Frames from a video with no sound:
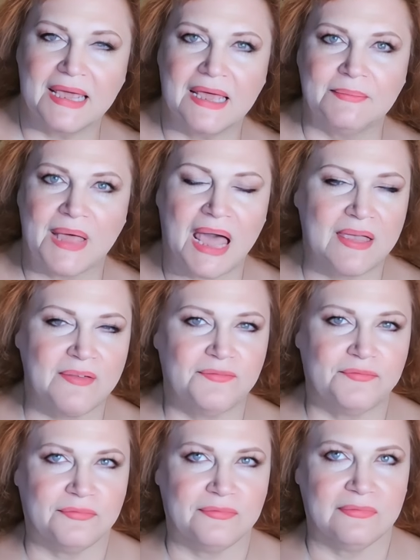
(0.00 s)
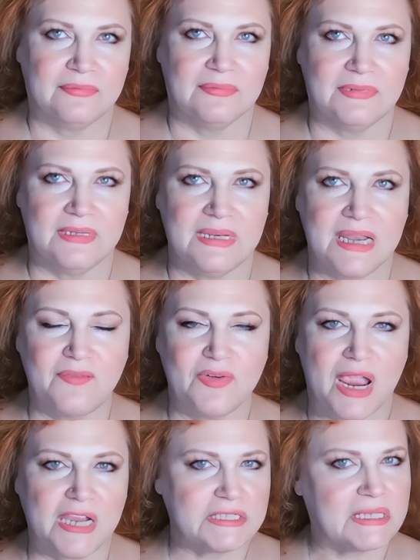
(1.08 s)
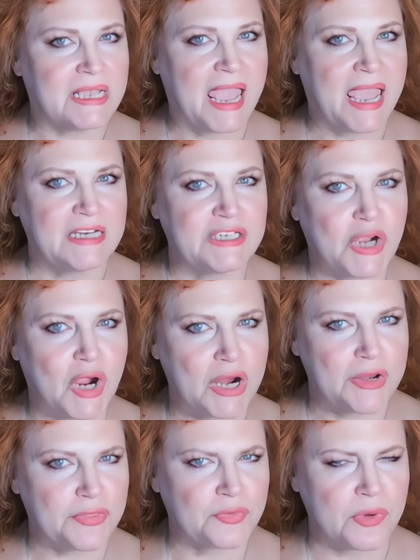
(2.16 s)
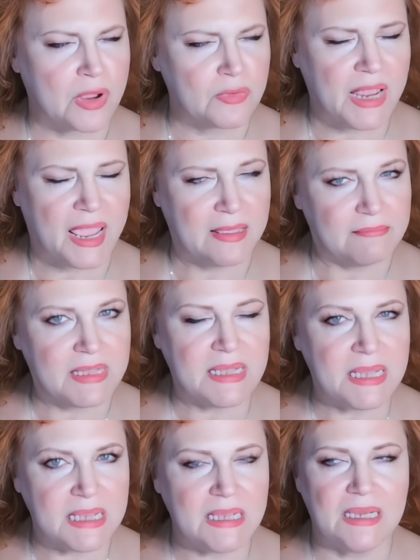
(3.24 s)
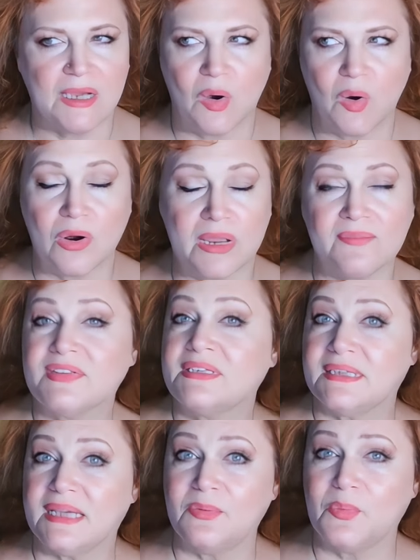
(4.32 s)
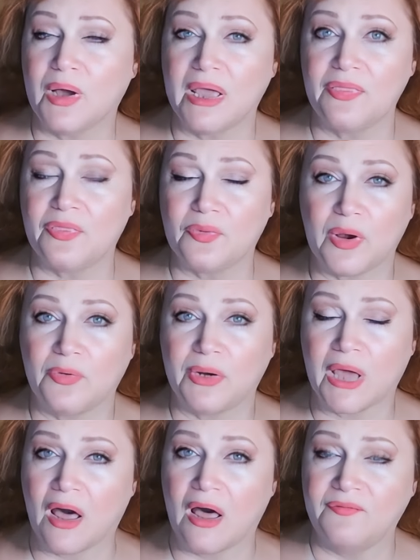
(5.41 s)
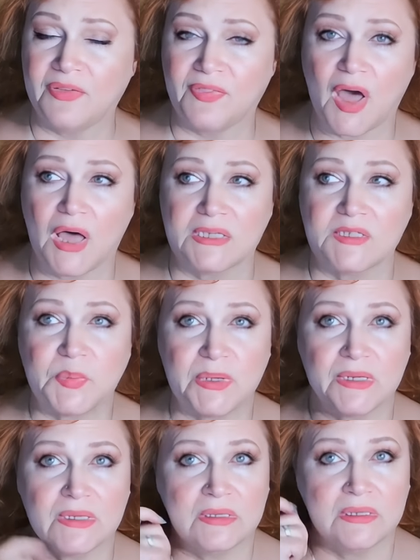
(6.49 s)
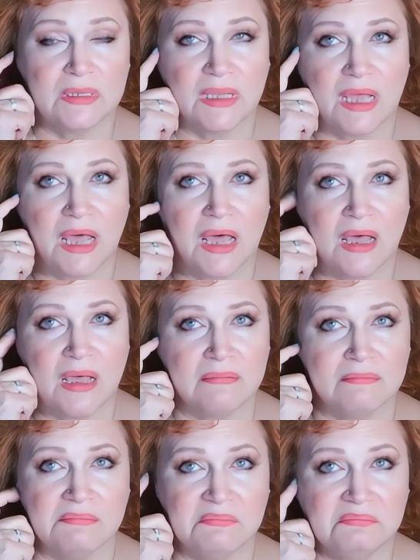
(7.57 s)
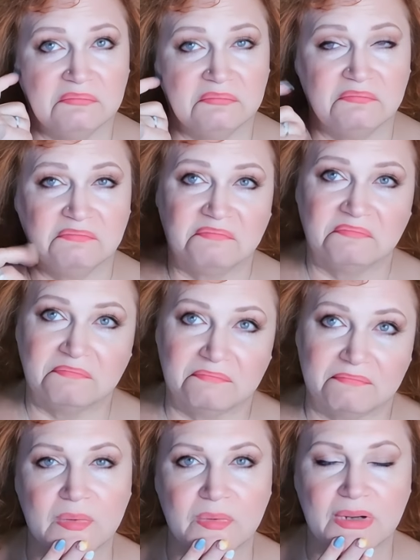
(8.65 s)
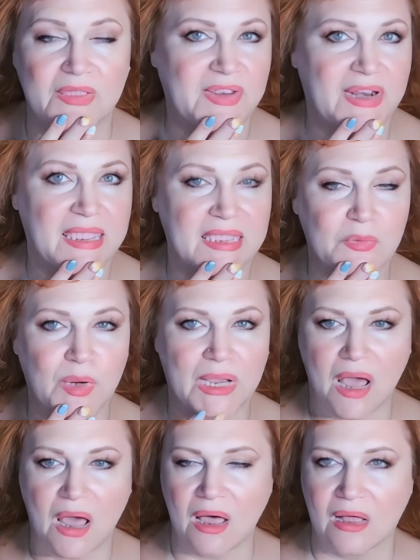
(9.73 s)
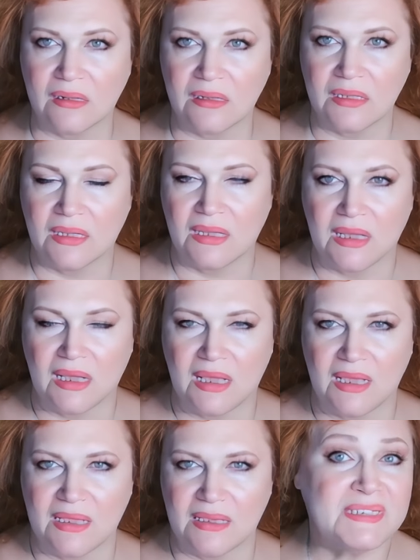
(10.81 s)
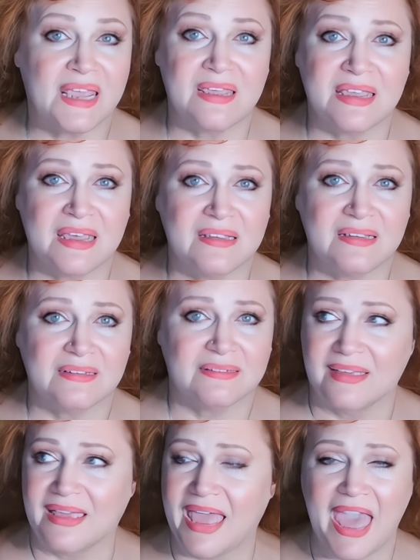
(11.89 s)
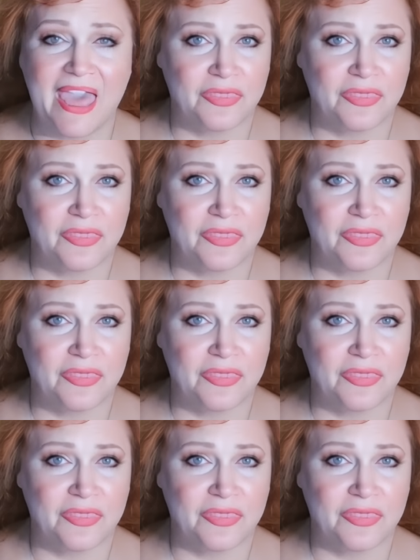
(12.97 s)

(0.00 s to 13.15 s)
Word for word: But um, I've never actually had a chart thrown at me or even seen one thrown off in the hospital. Um, I don't know. Not that I can recall. But now I will tell you,